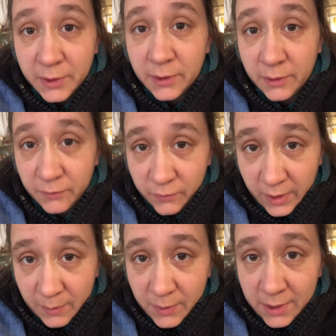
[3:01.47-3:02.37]
it on a
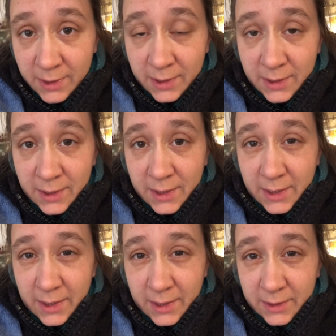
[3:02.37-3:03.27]
frame
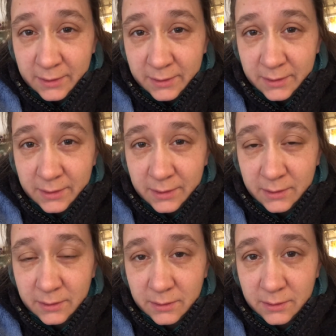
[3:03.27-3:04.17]
and
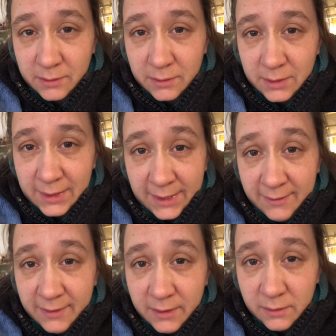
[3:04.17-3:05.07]

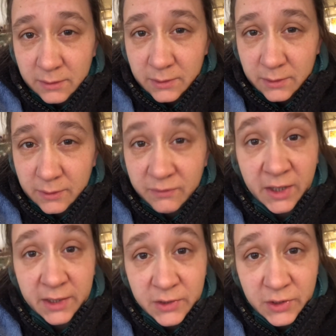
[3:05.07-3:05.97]
glaze it,
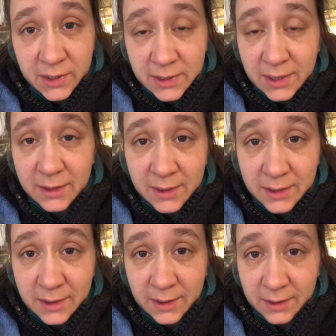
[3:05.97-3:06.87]
varnish it, and
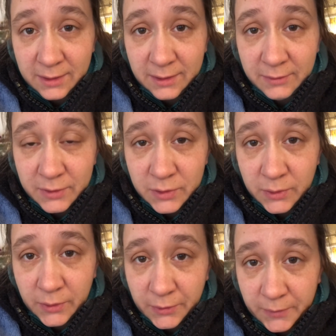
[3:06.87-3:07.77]
then I'll give it to
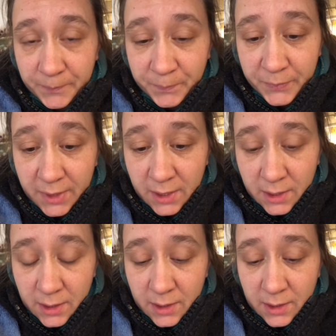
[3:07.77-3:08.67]
her.
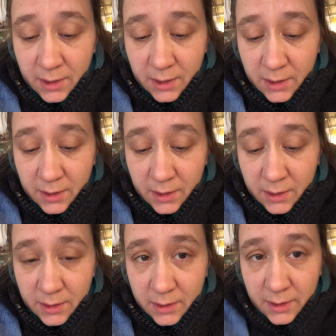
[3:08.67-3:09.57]

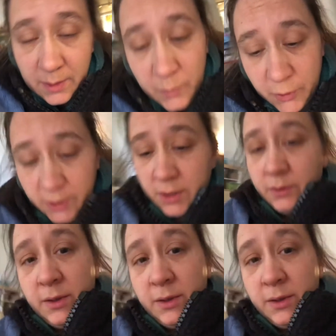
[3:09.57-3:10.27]
And I'm working on